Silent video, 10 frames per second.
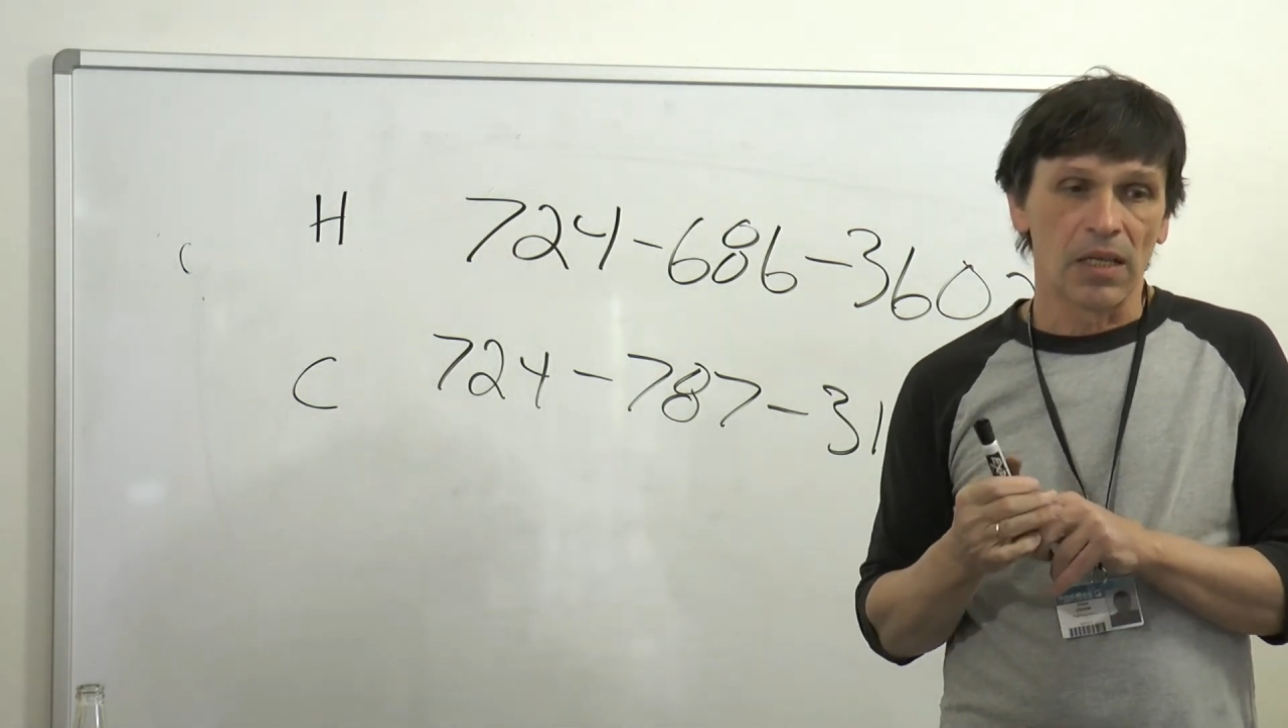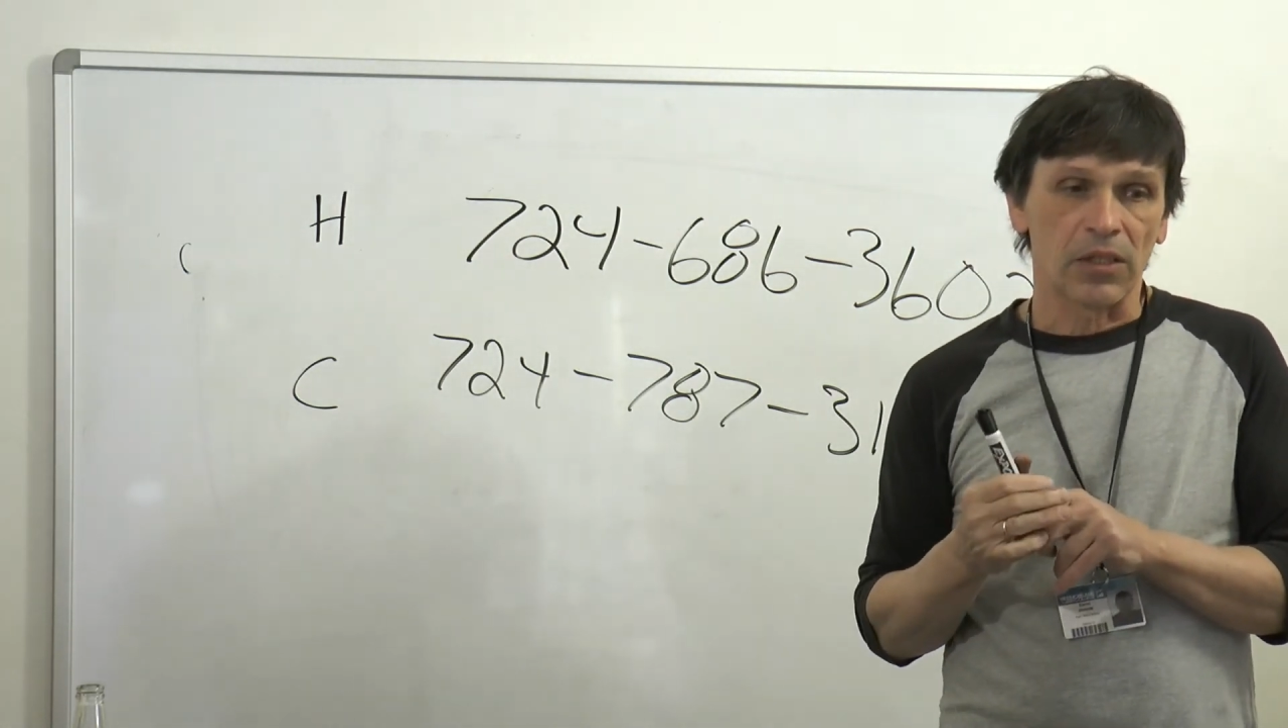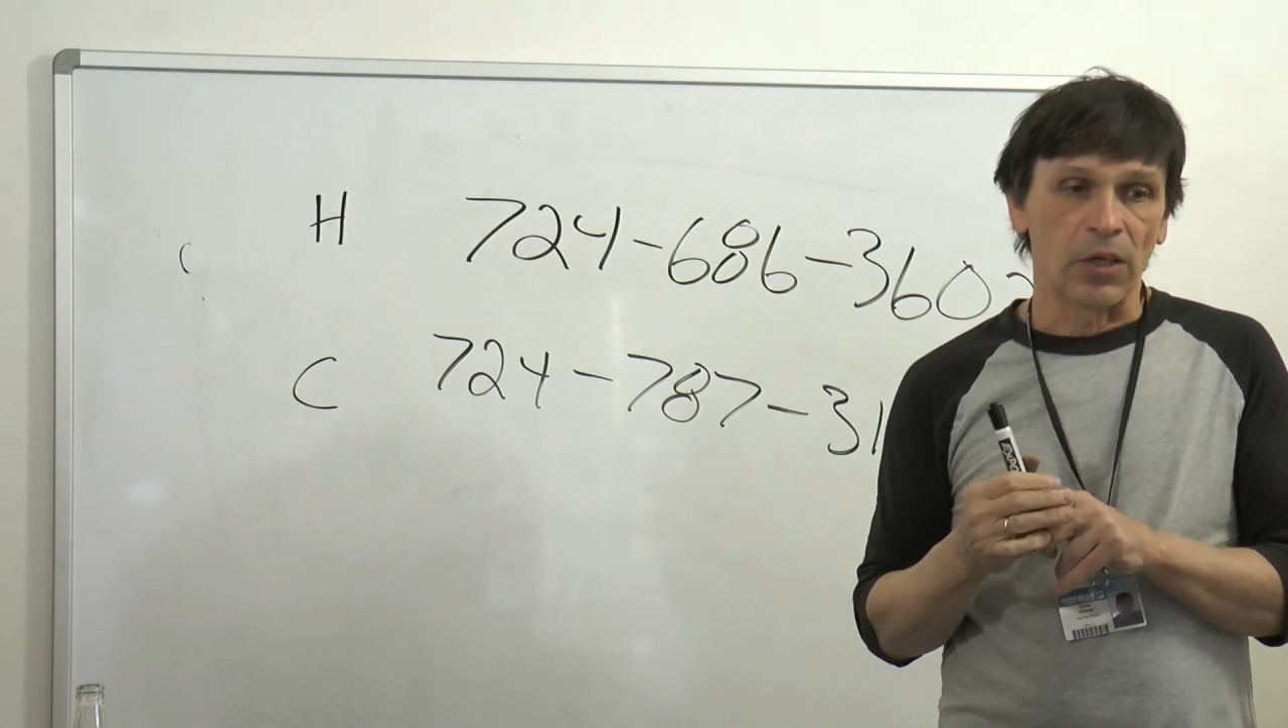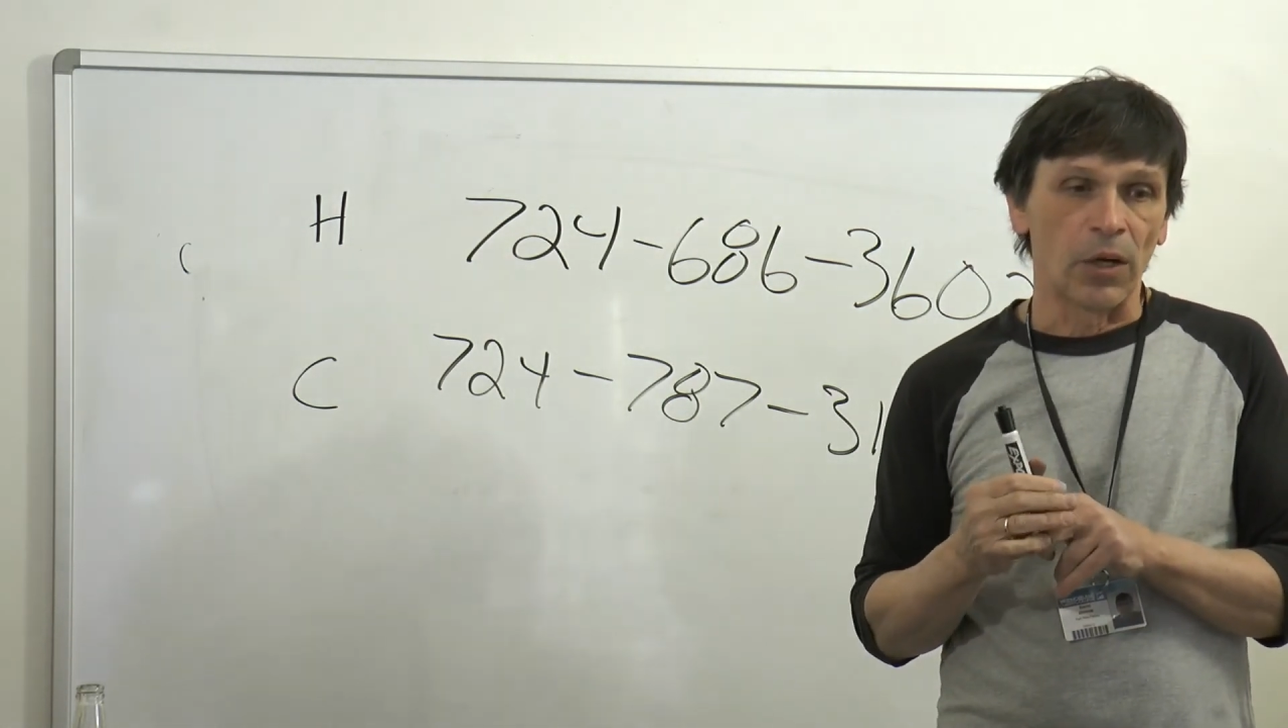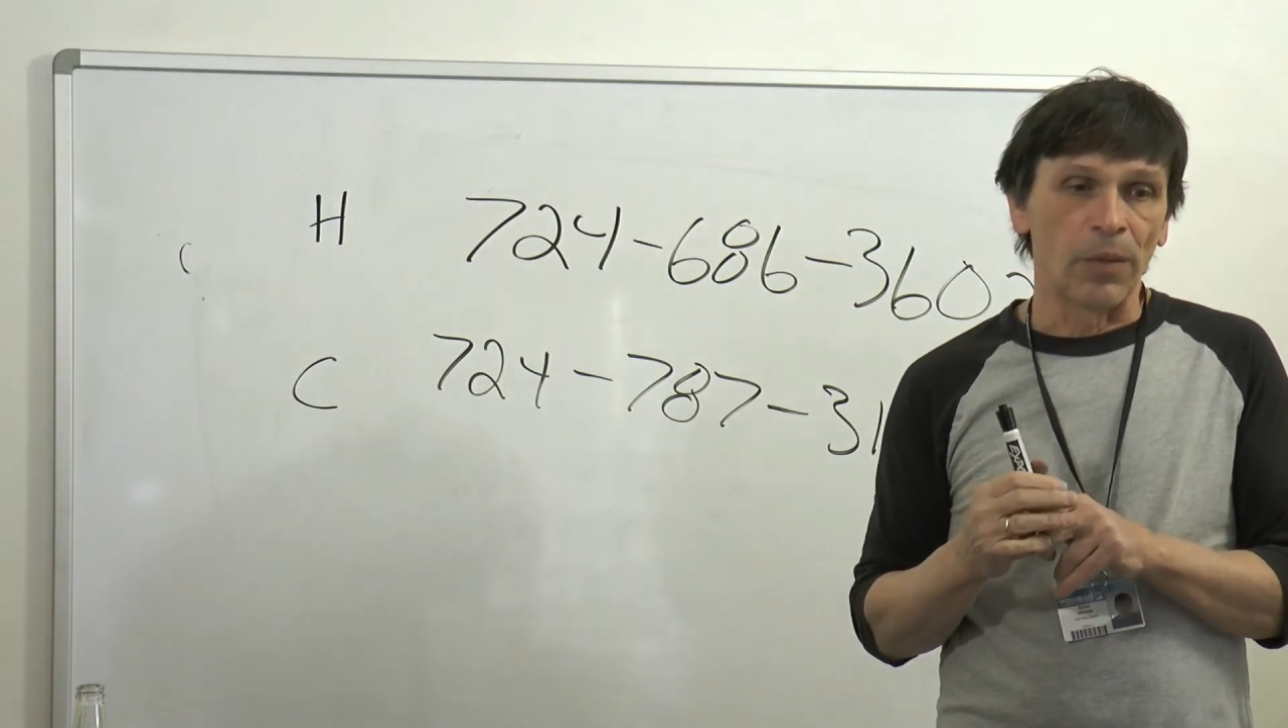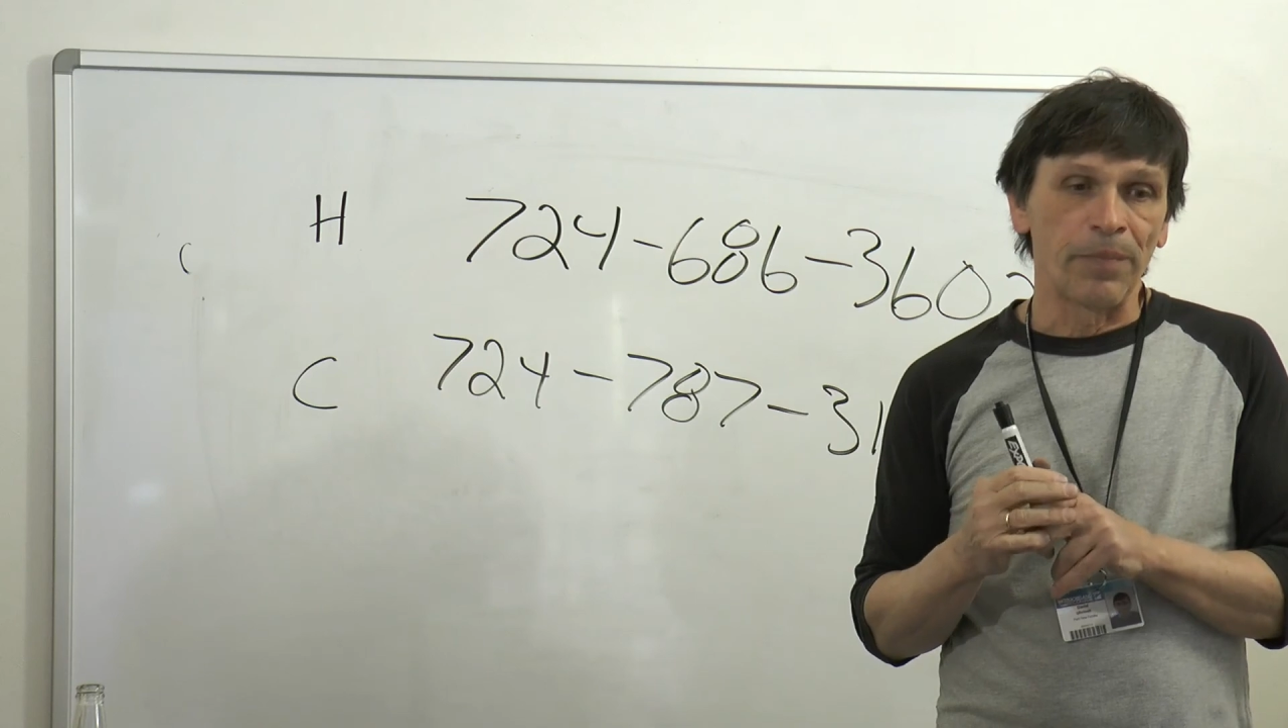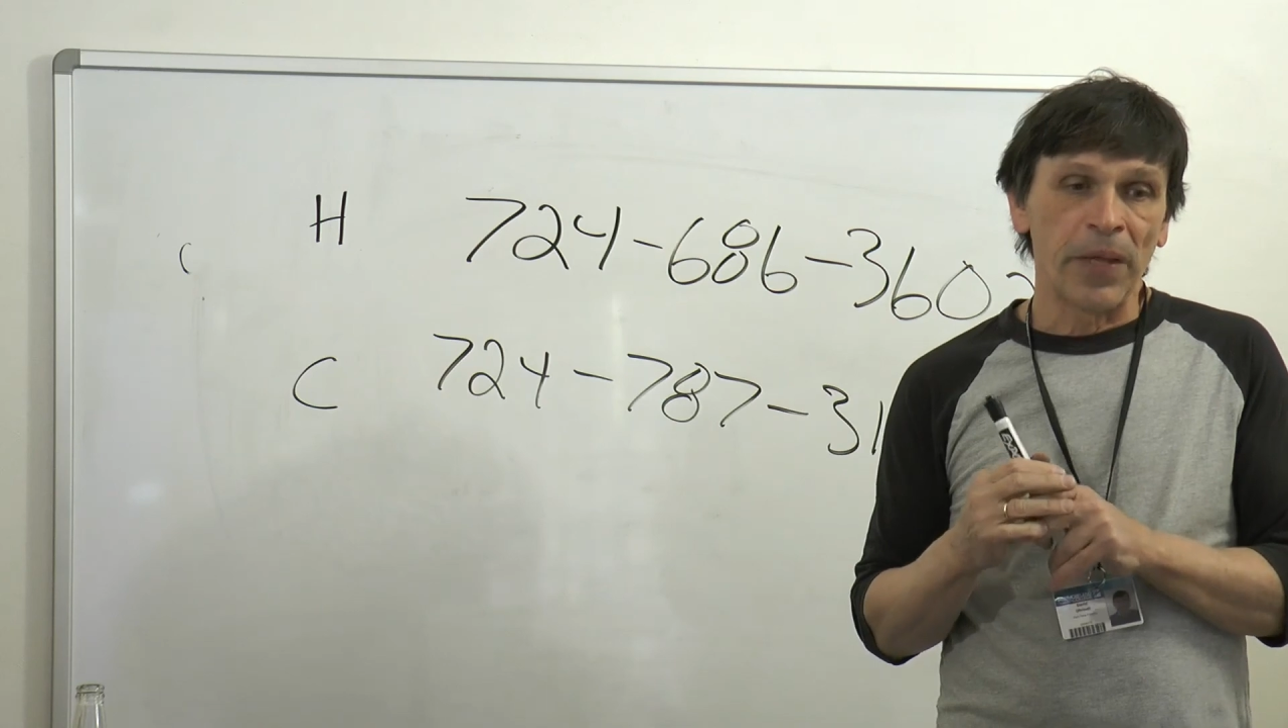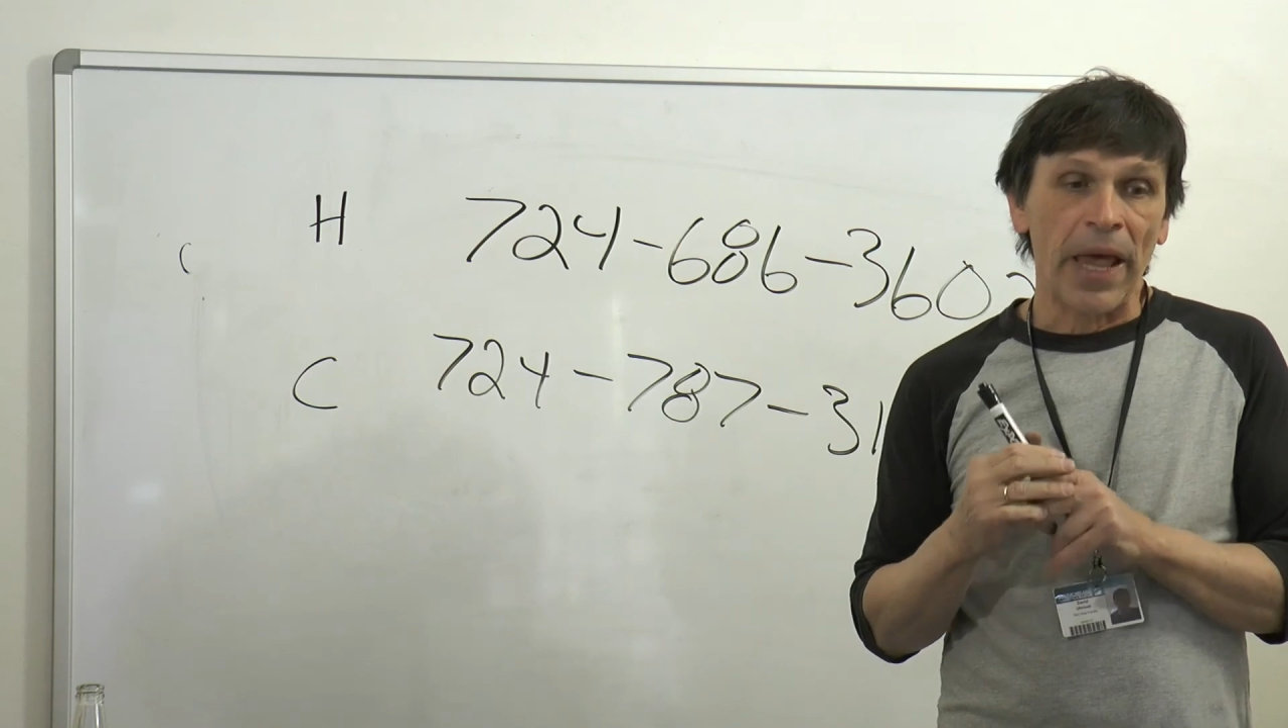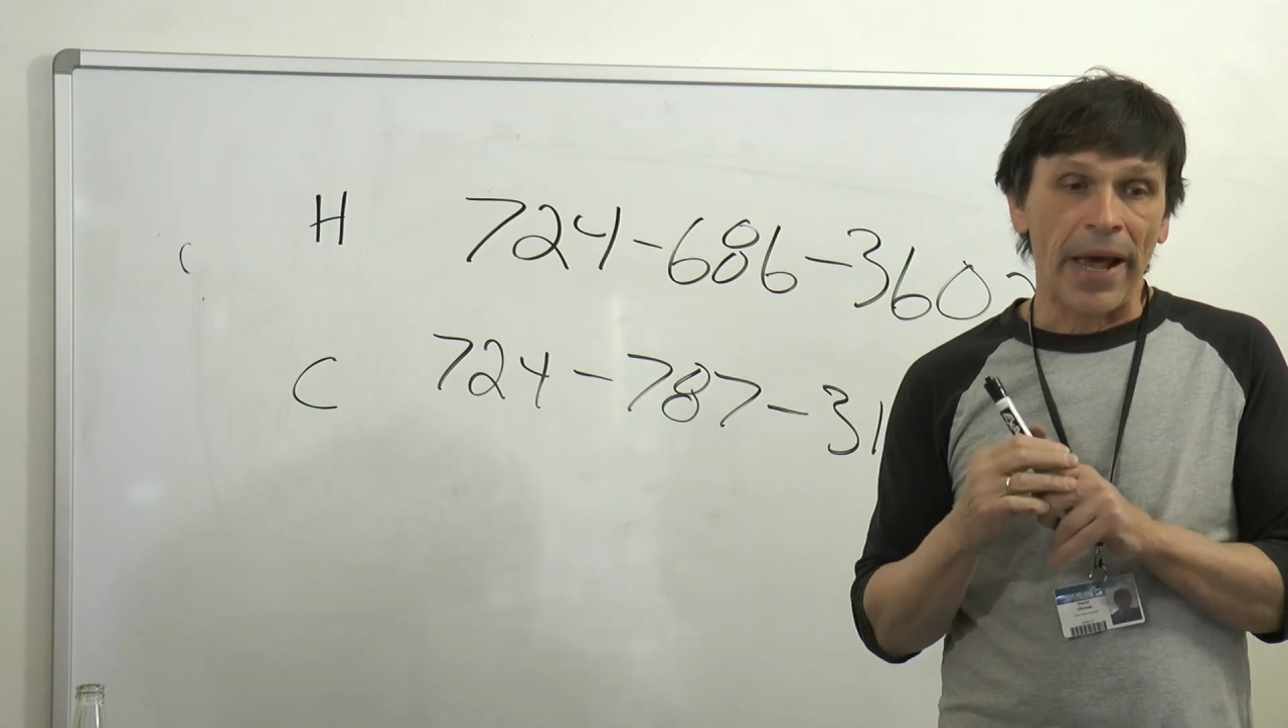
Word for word: So